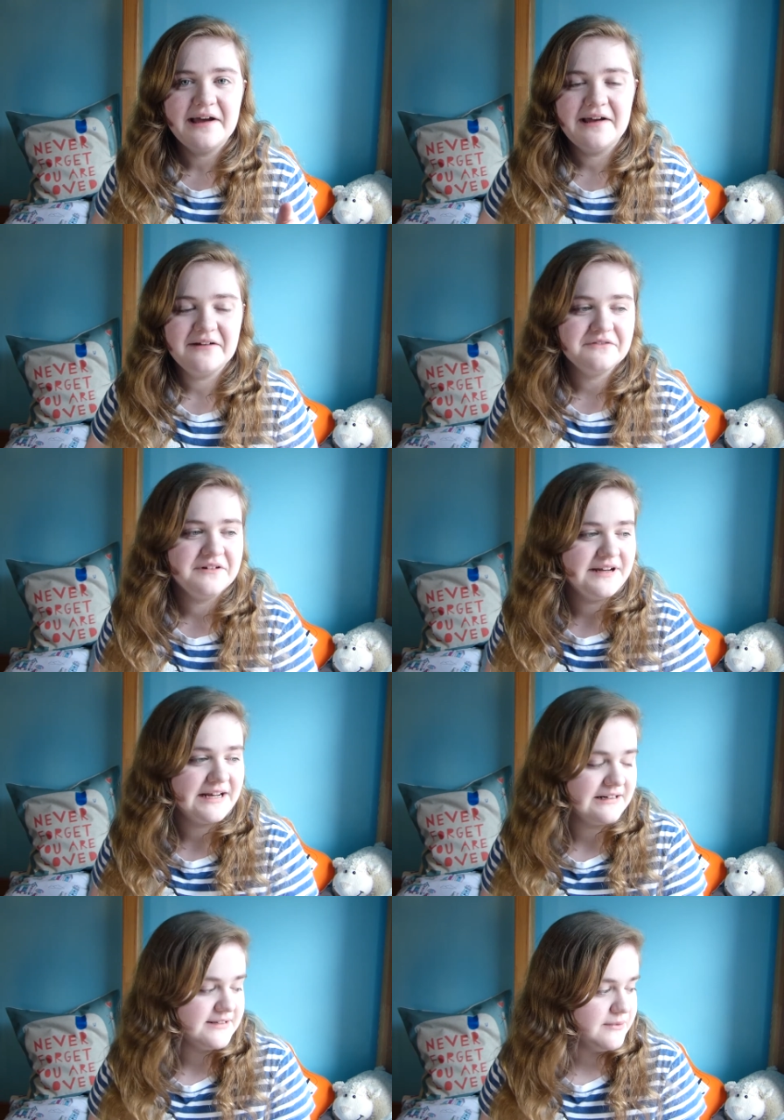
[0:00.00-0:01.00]
uh, for
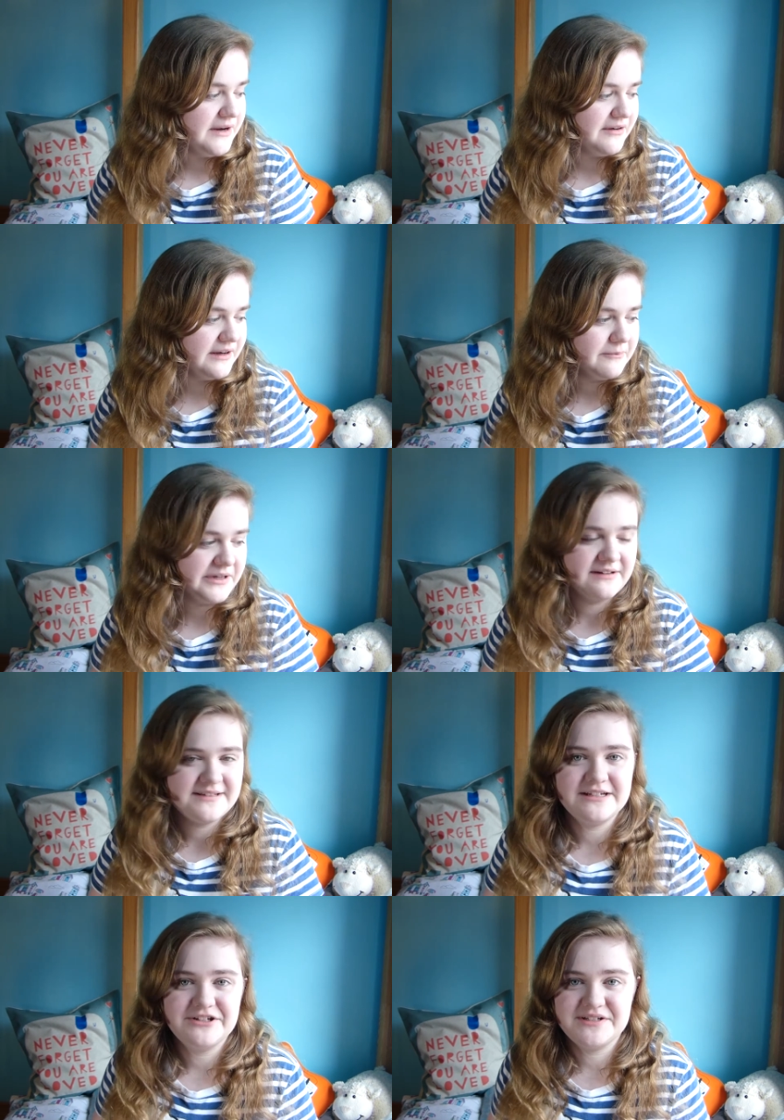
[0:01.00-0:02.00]
necklace wearing
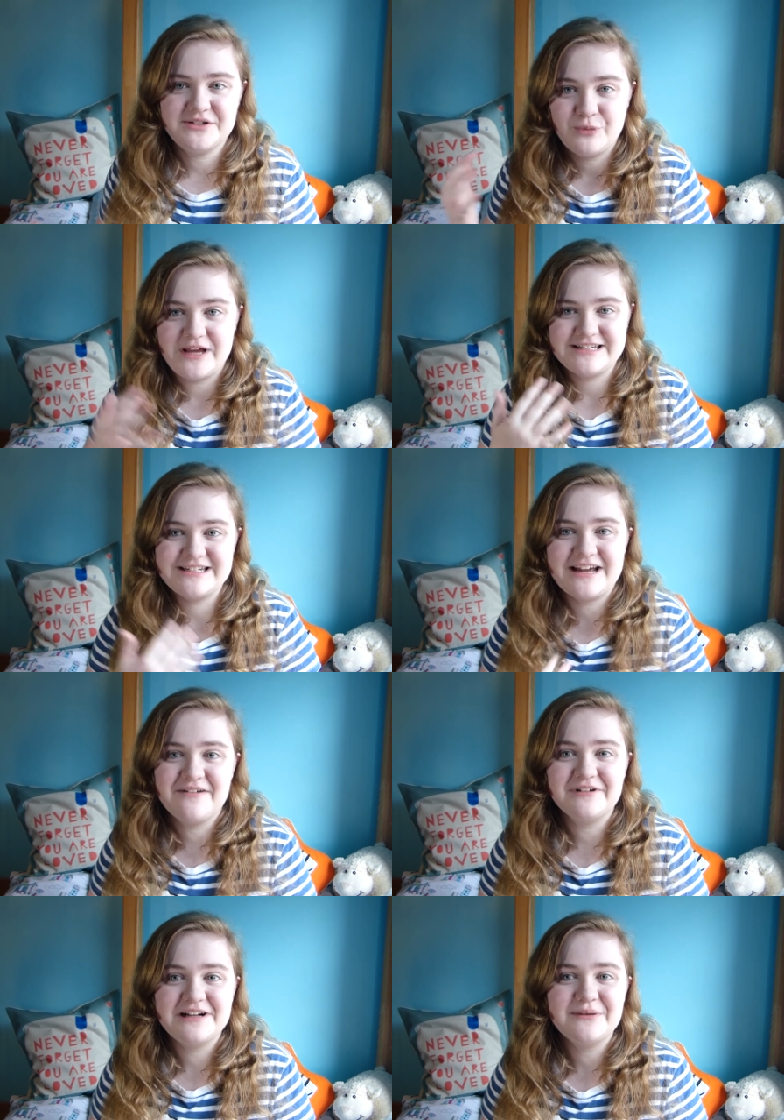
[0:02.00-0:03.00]
because it just wears it
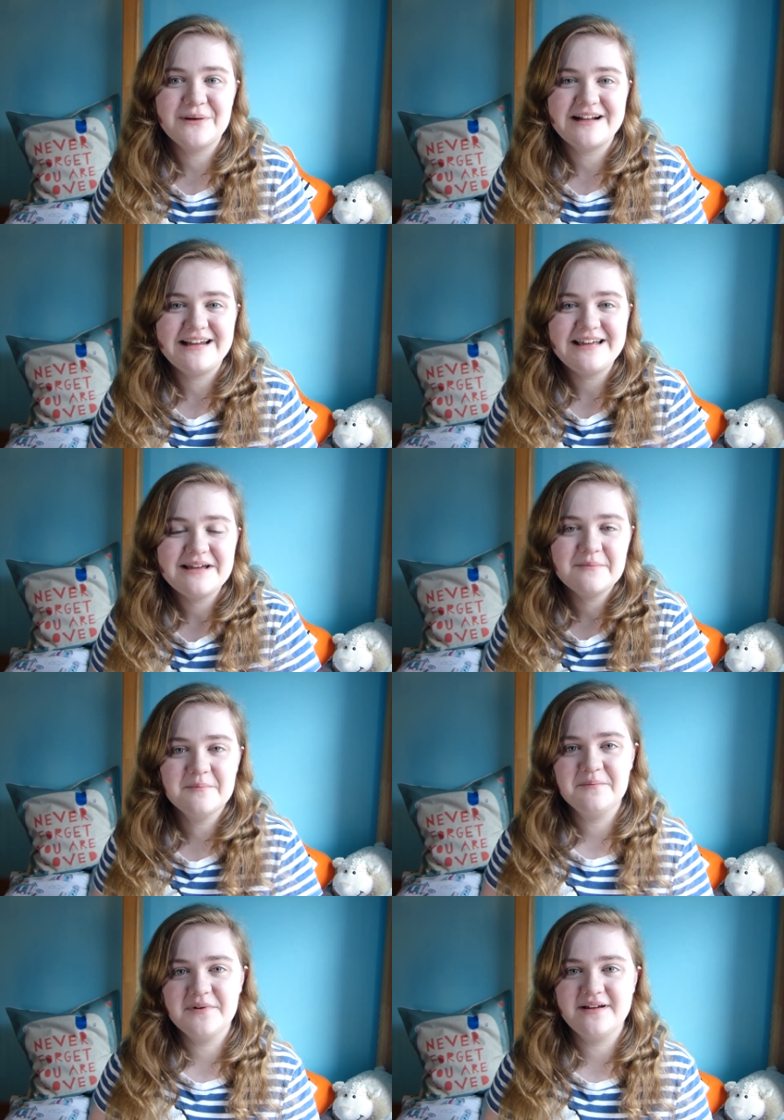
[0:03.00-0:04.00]
down really quickly
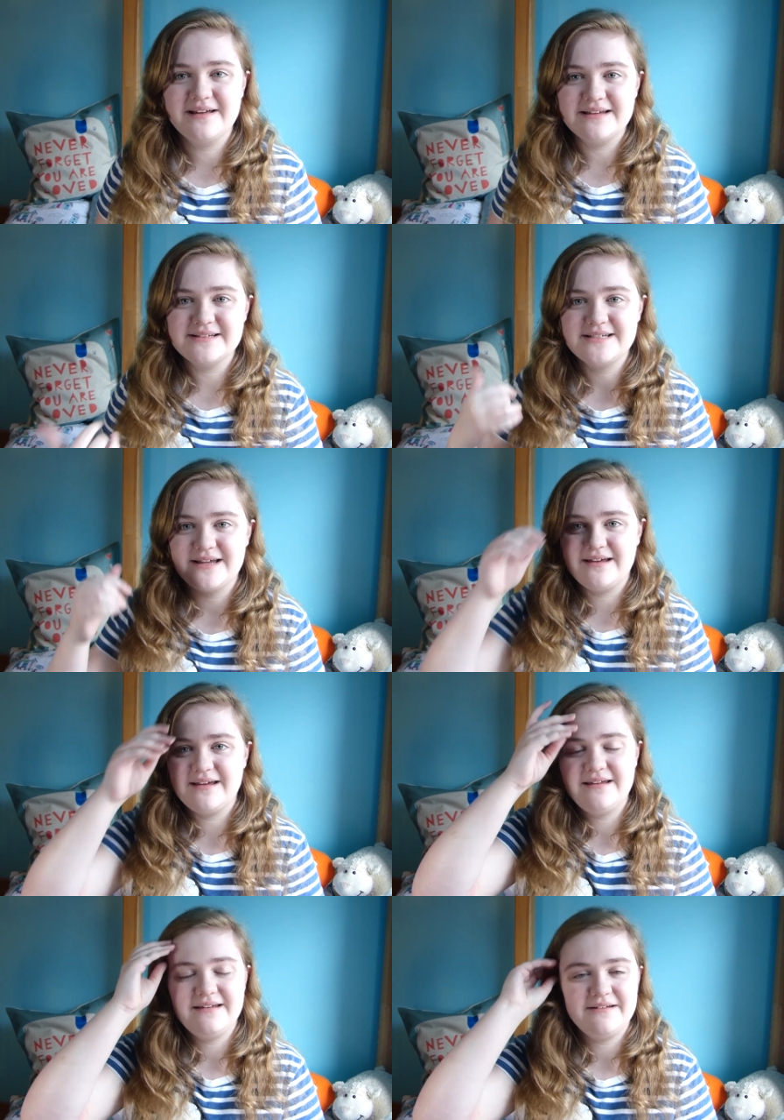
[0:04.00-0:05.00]
but it's
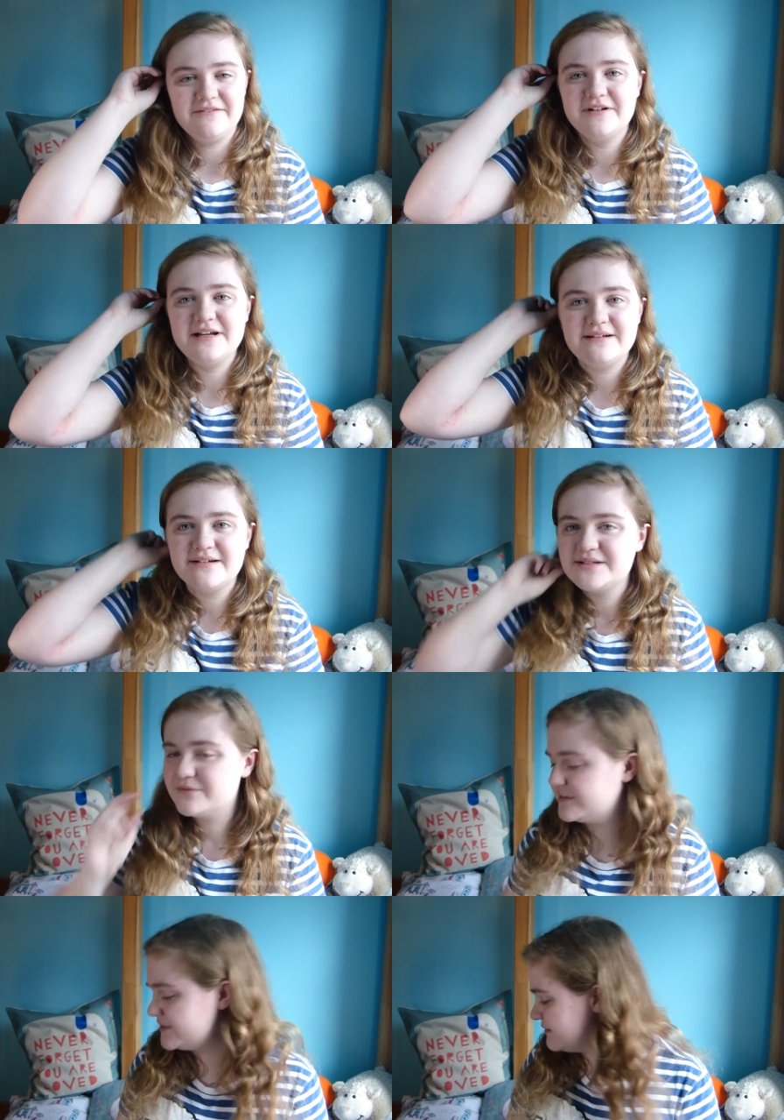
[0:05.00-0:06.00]
uh, a really nice
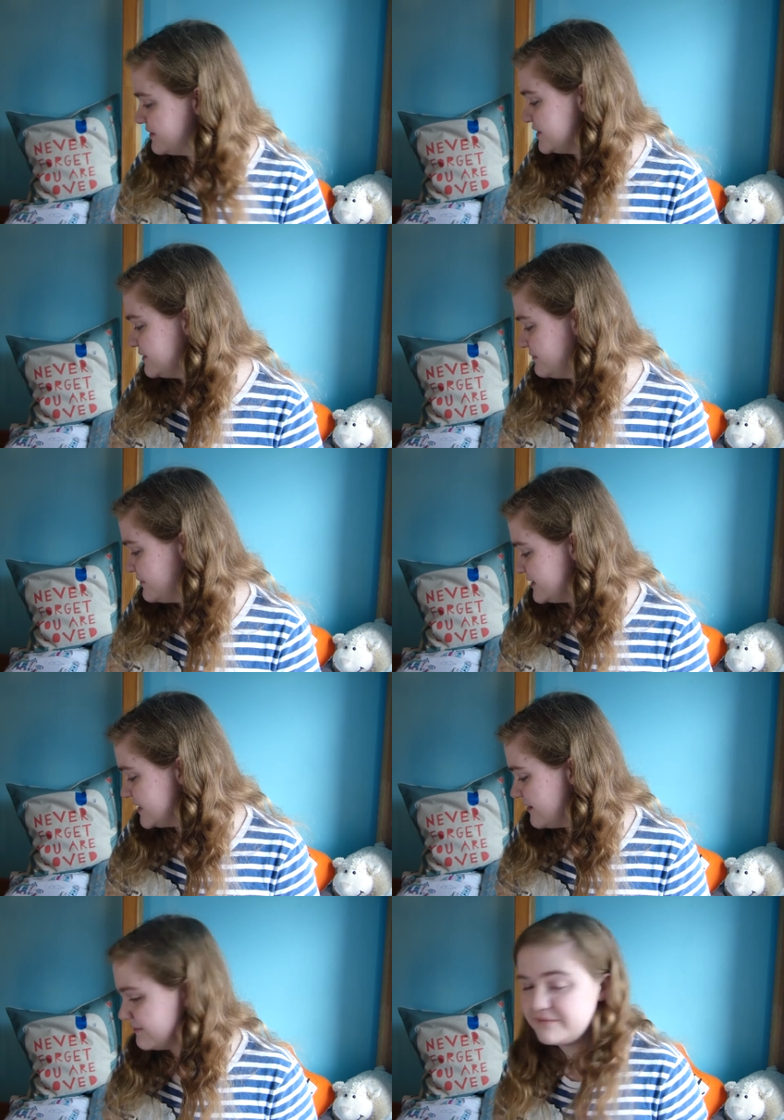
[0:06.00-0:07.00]
one so it shouldn't wear
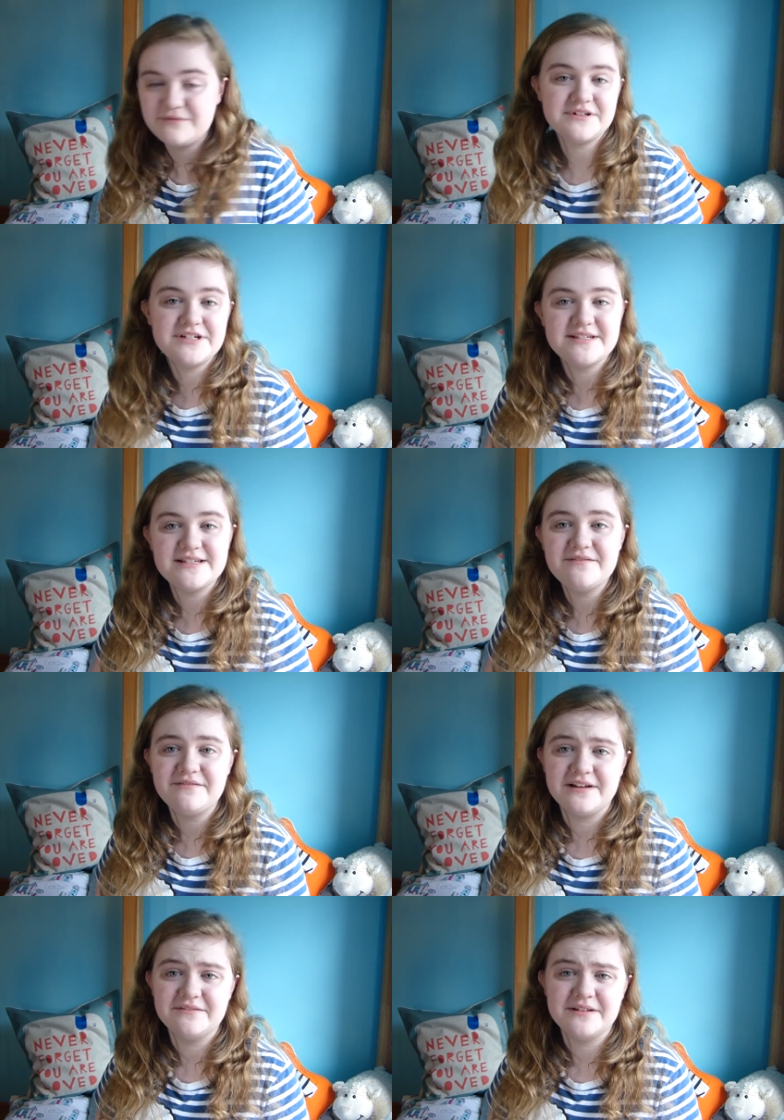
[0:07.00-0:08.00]
down which is
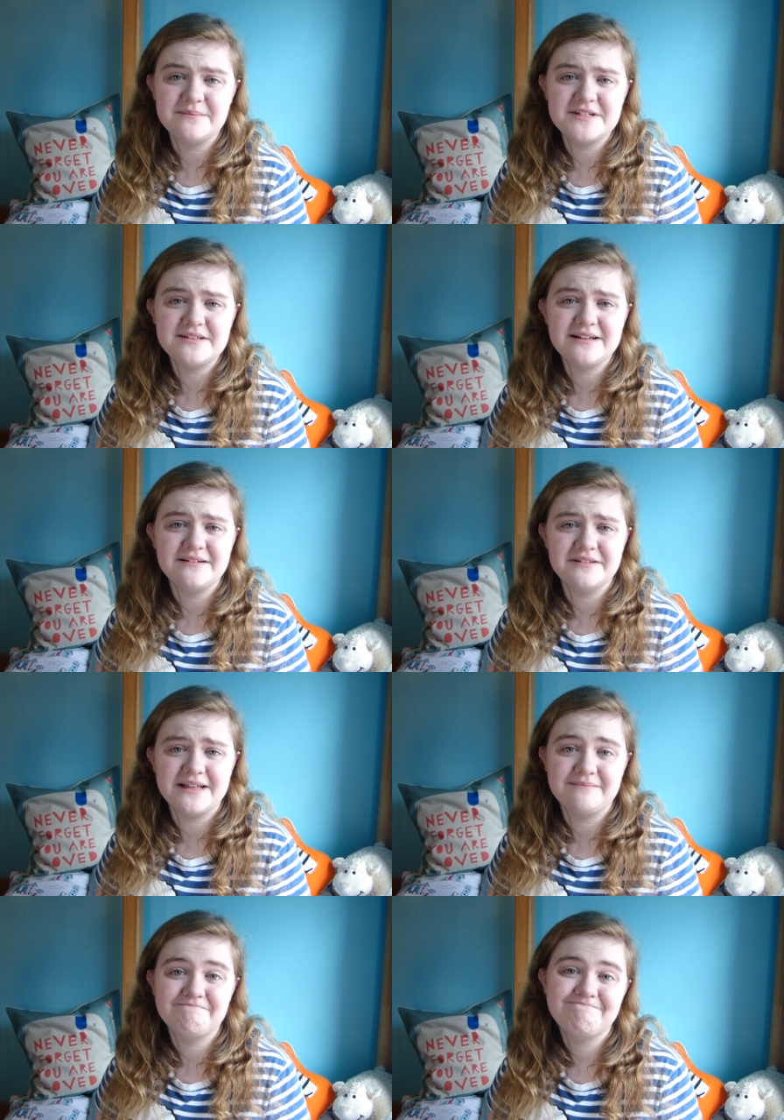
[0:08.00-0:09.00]
lovely of them to think of
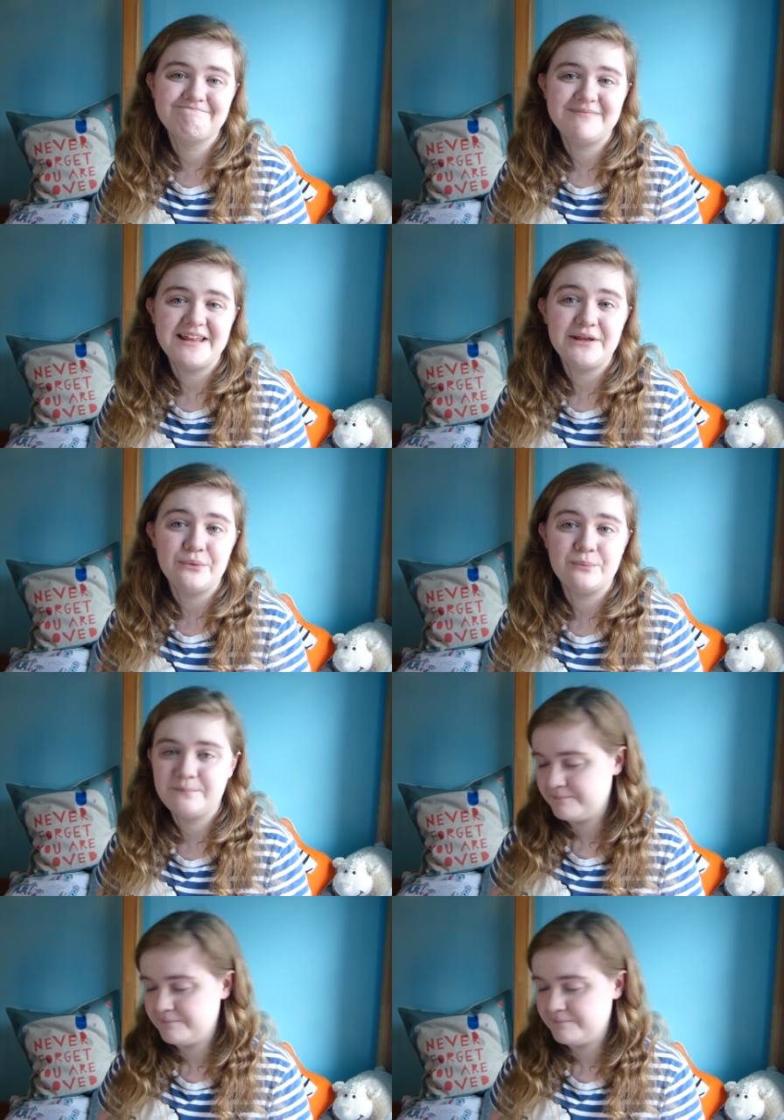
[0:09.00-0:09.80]
that thank you